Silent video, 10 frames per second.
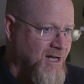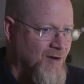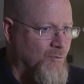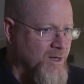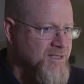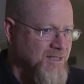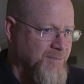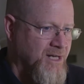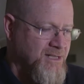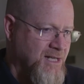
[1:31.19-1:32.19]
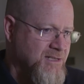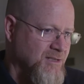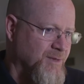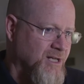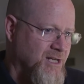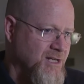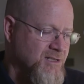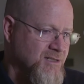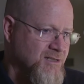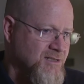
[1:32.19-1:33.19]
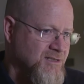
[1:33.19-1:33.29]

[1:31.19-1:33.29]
of when somebody takes their medications